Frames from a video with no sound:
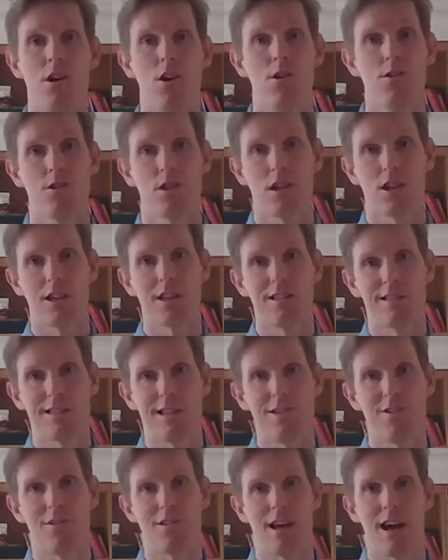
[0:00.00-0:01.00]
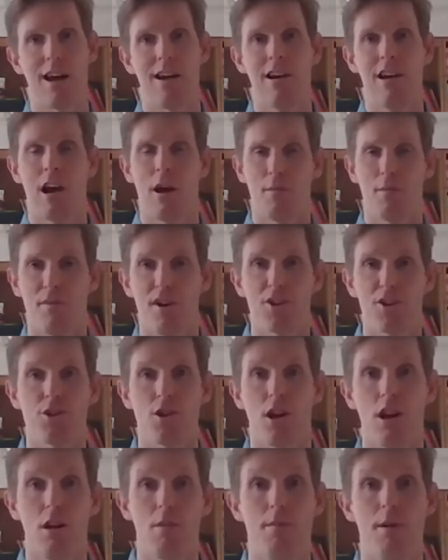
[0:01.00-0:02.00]
who's going to continue that and provide you a
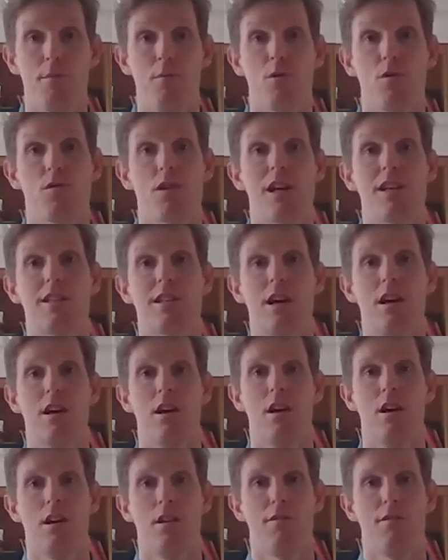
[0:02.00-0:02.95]
little bit more data